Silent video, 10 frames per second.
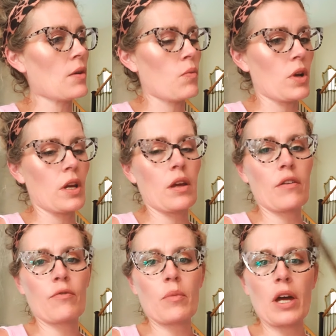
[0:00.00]
one
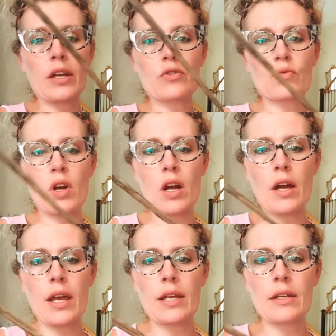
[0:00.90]
of my
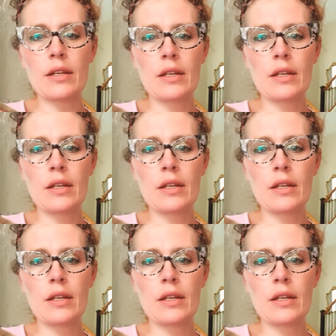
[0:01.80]
dried